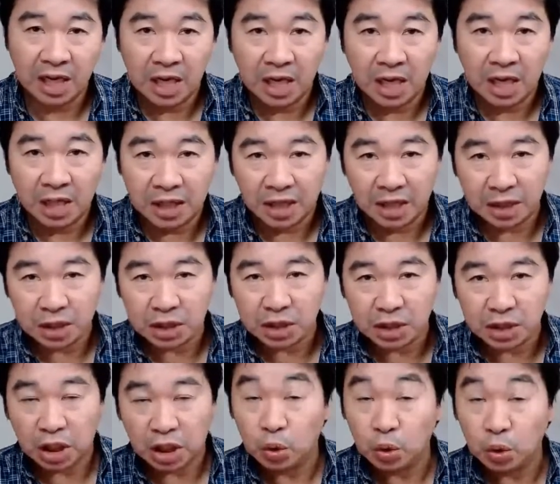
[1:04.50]
things that
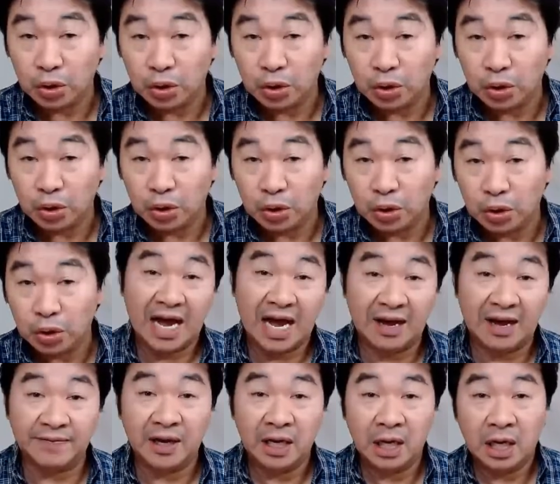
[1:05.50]
you will need to have
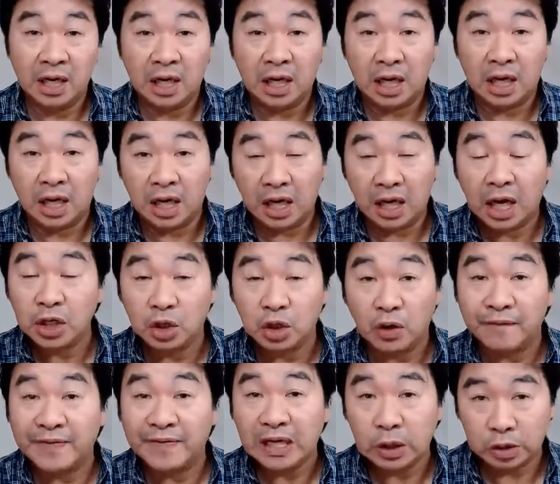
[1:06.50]
under your
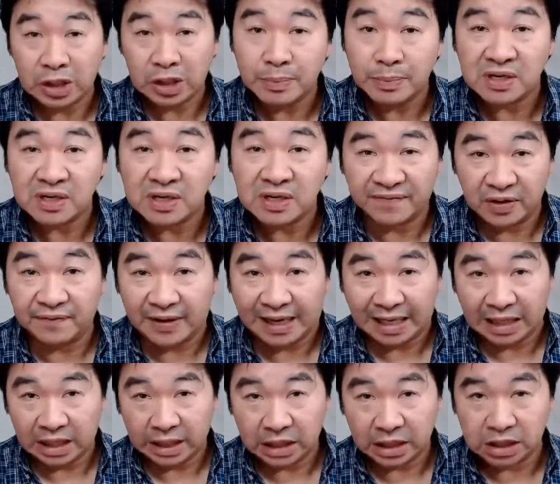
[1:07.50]
fingertips for the
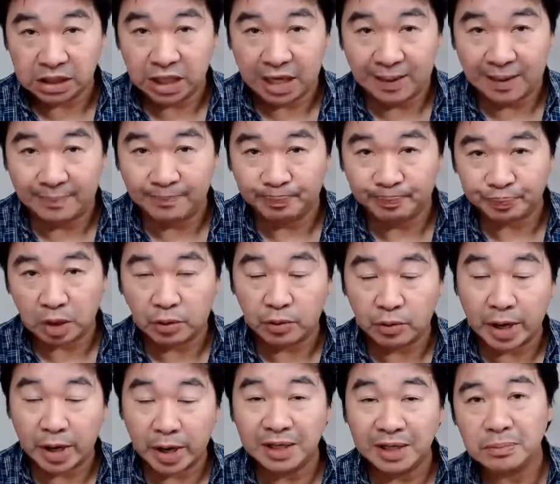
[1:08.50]
final exam.
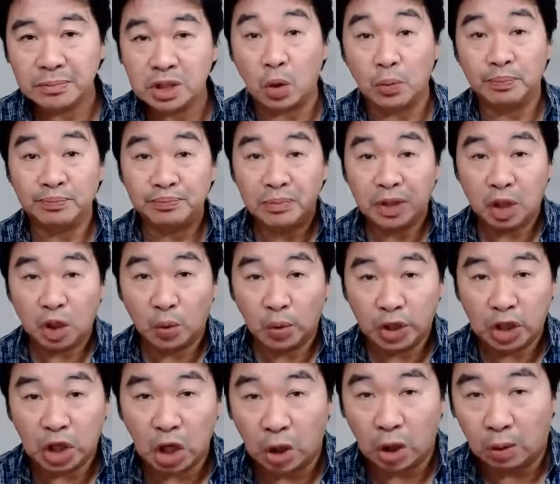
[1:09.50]
Alrighty, so here we go.